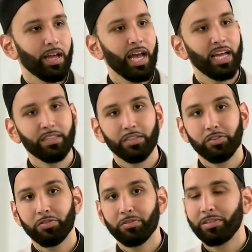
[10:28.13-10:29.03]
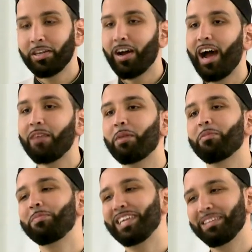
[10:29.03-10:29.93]
and you know, I
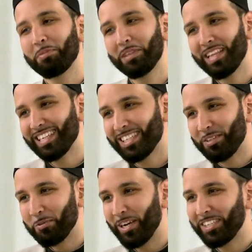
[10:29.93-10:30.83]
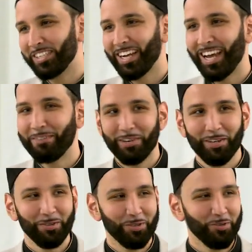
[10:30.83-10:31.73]
remember being put in that situation. I don't want to
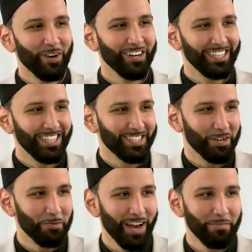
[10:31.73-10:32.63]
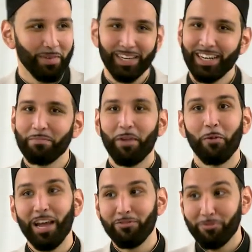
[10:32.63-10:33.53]
go too far into detail, right? But my
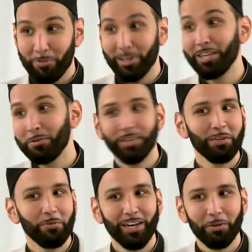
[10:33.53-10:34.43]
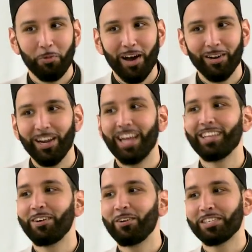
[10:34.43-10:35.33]
wife really, really wanted water, and
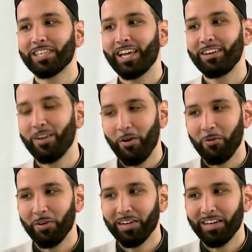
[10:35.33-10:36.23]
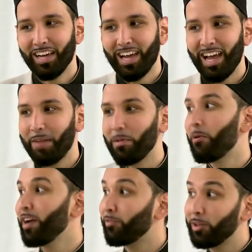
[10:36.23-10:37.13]
the nurse said no. And my
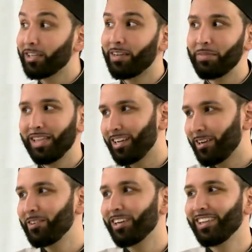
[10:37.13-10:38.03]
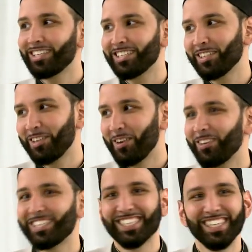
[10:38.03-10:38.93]
wife looked at me like, Are you going to listen to the
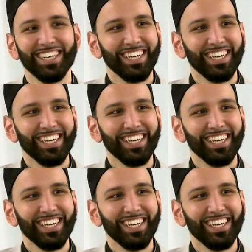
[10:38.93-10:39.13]
nurse?